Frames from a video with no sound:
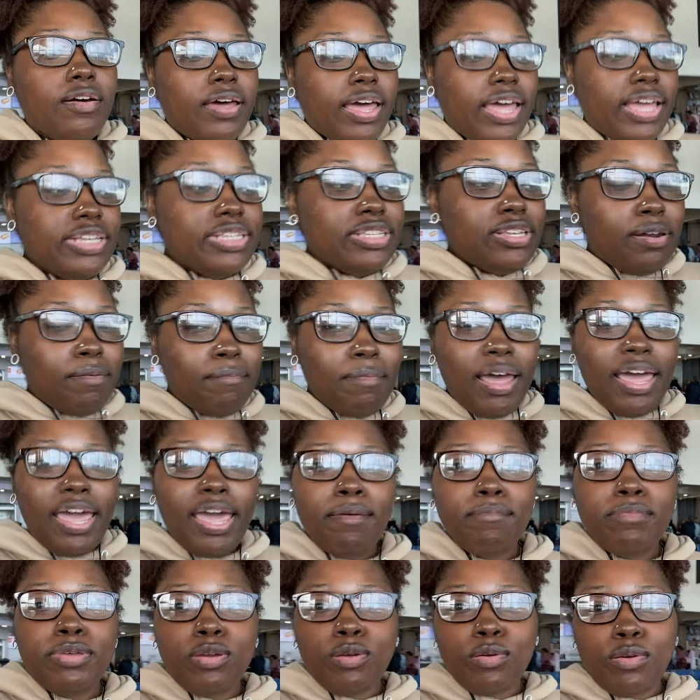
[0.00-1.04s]
Okay, so the
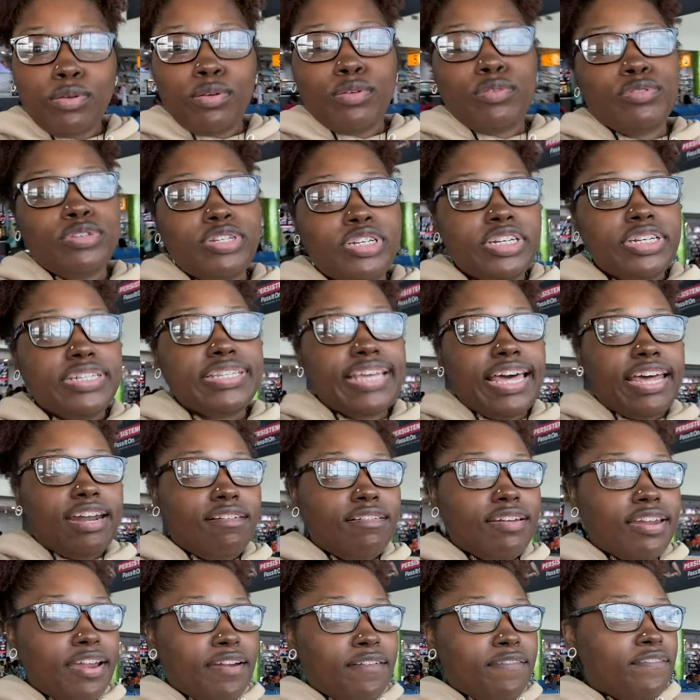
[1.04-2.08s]
Miami crew just got on
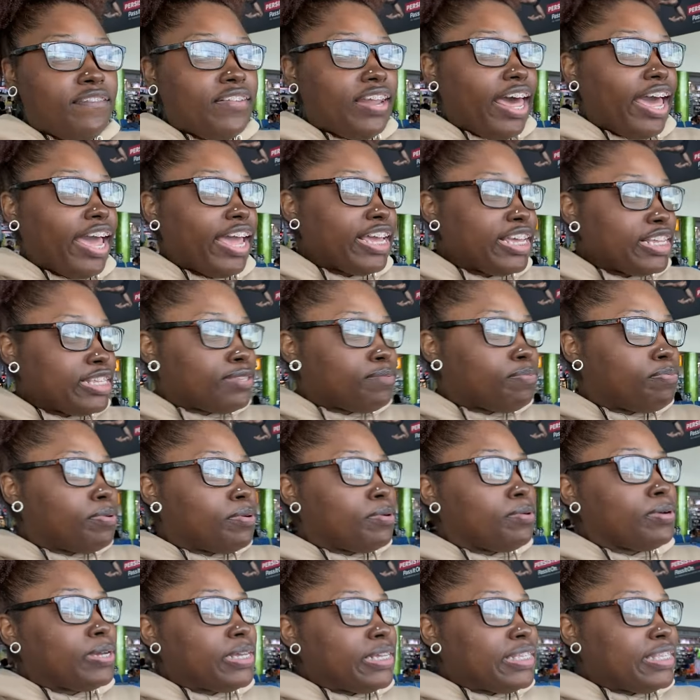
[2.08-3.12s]
their flights.
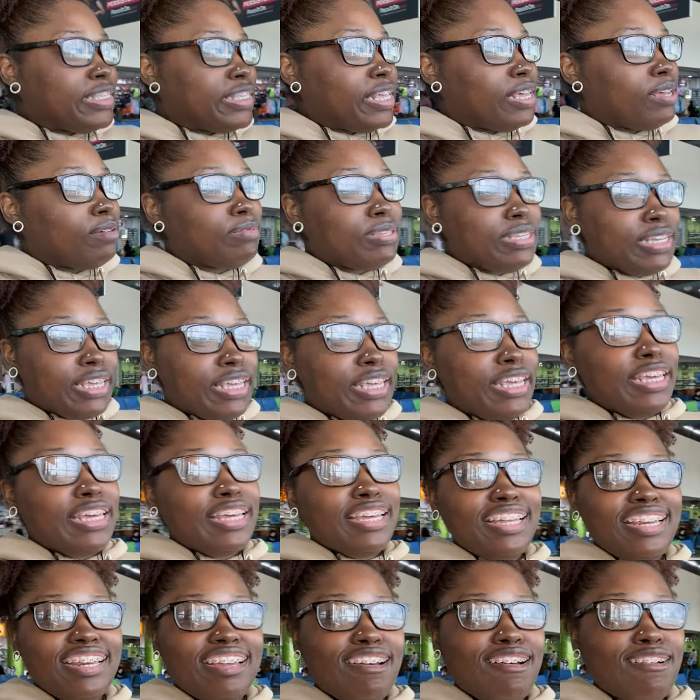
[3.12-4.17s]
Pooh and Sam to
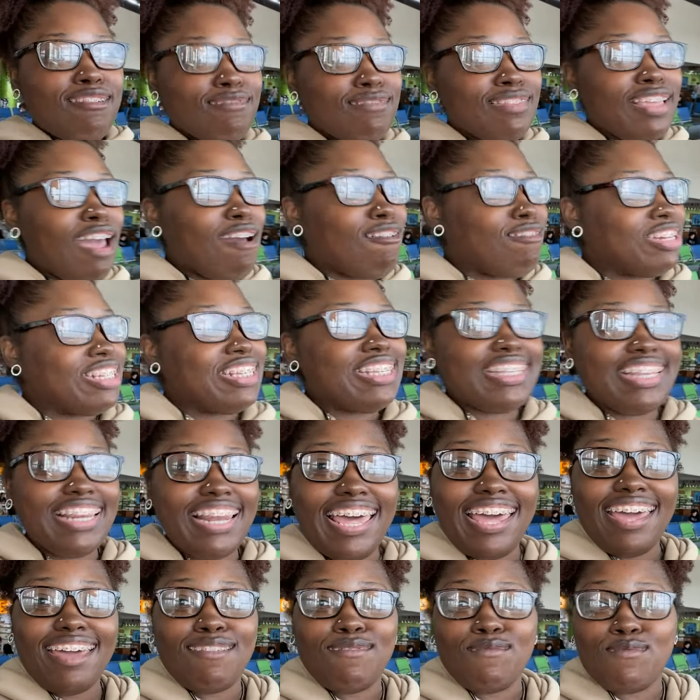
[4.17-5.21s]
kill them. They was
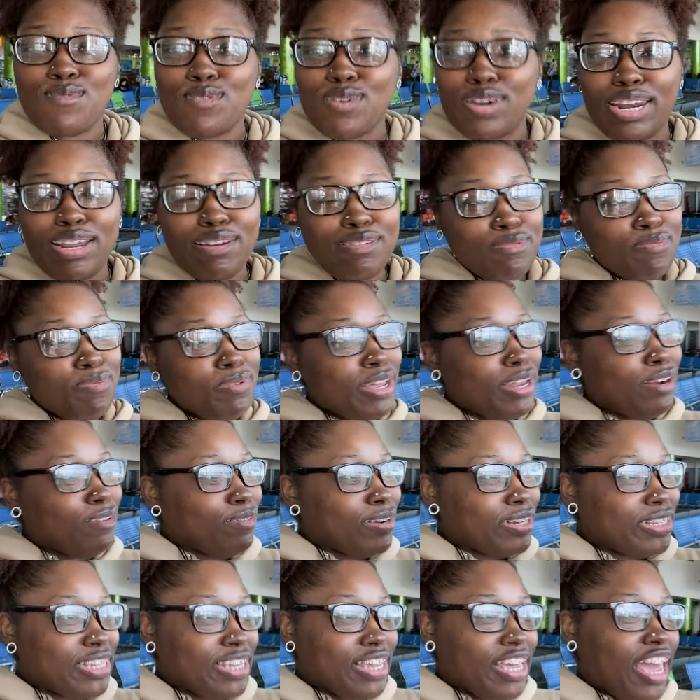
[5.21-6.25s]
late, boy. They was playing a
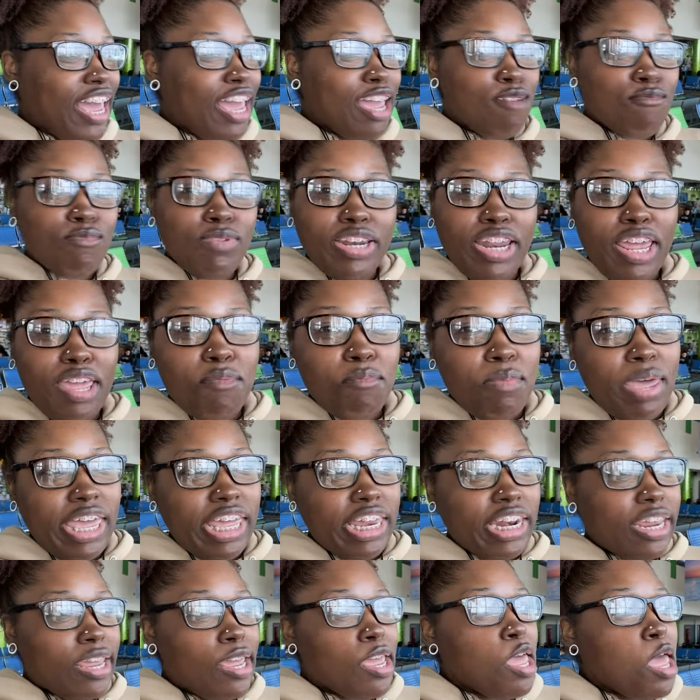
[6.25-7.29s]
risky game, but they made
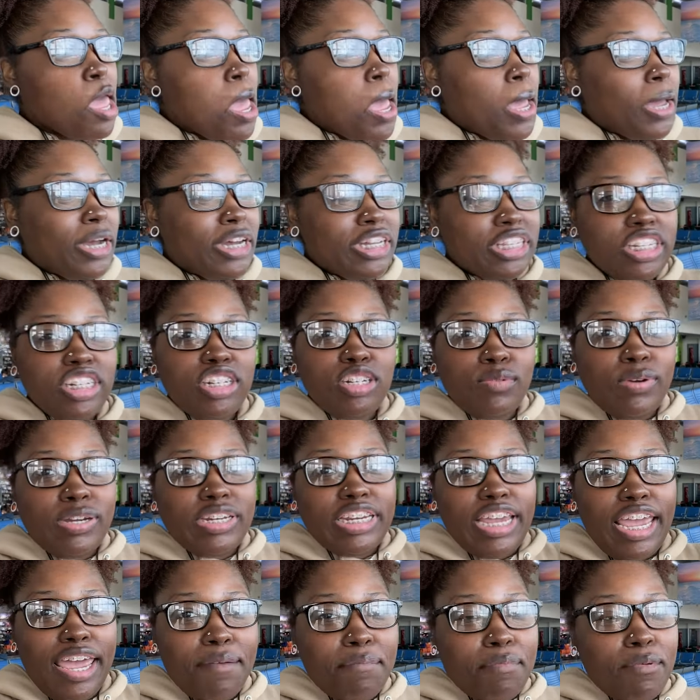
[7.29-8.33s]
it. A
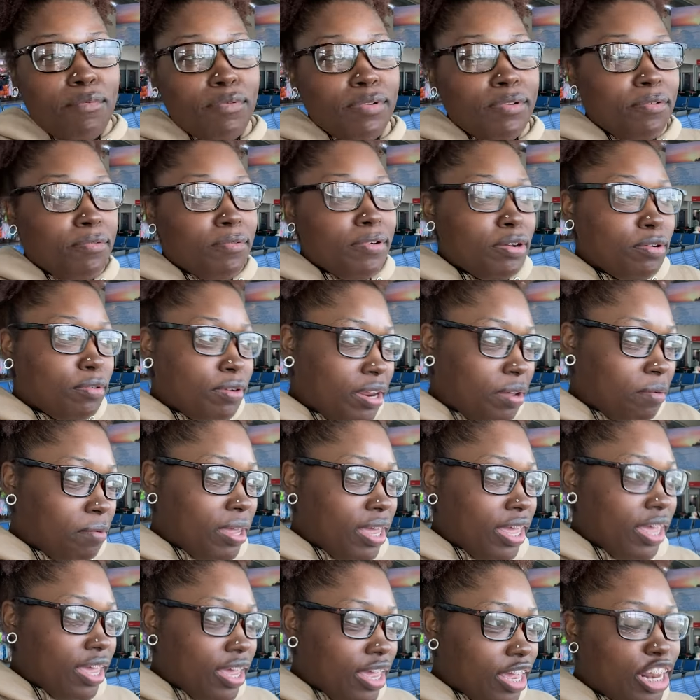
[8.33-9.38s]
situation happened with the rental that we
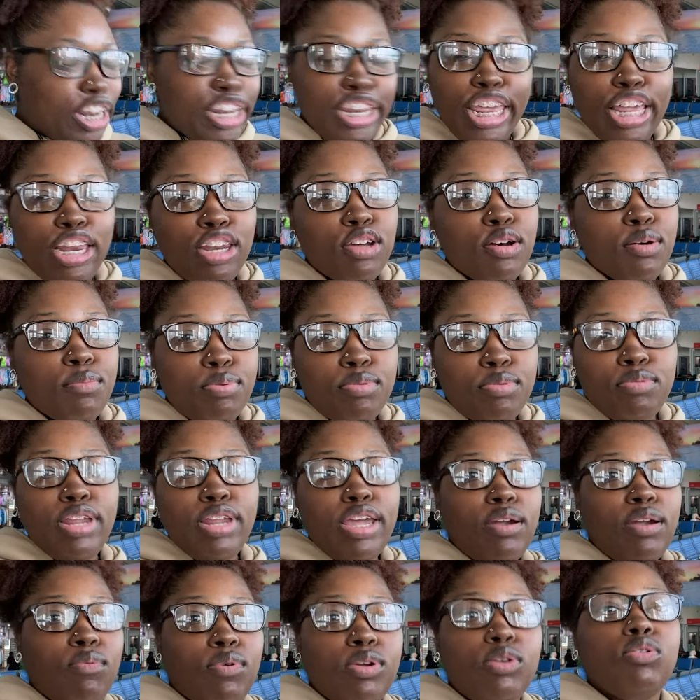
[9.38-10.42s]
had. That little Pooh,
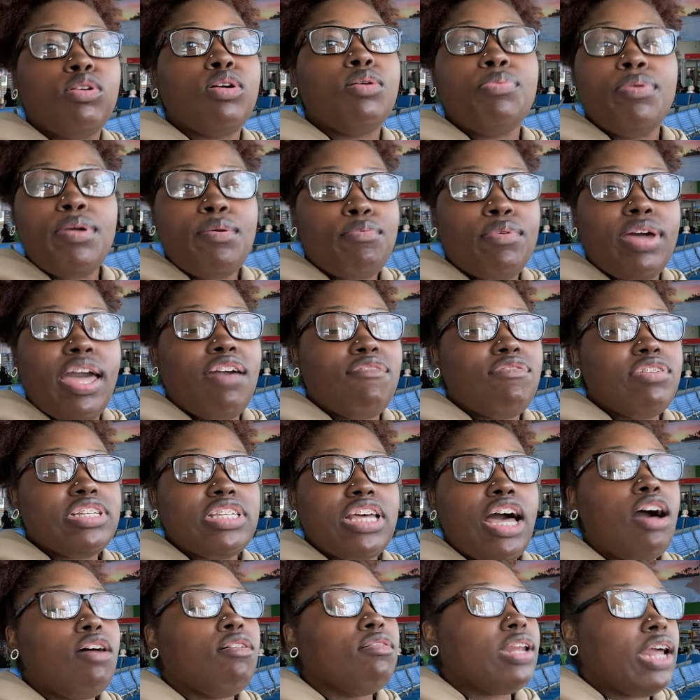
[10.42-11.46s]
that rental. Them people gave us.
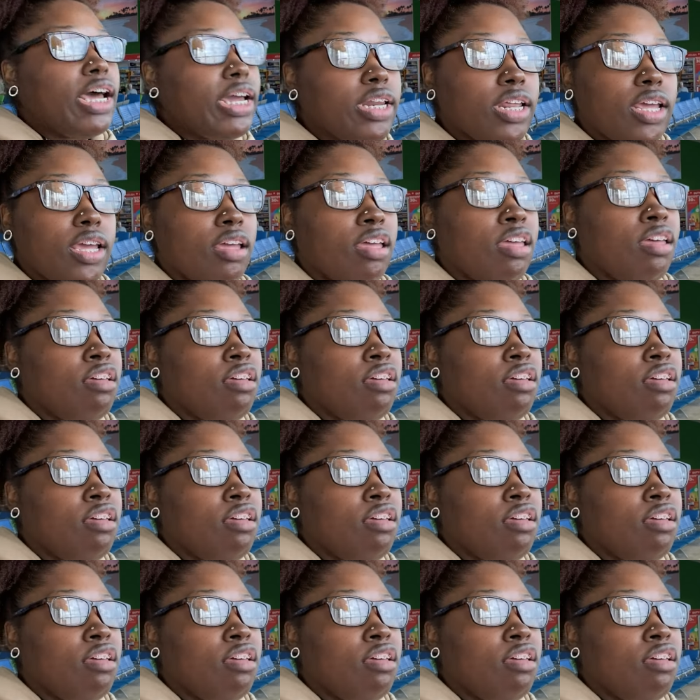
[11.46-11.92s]
I don't like that.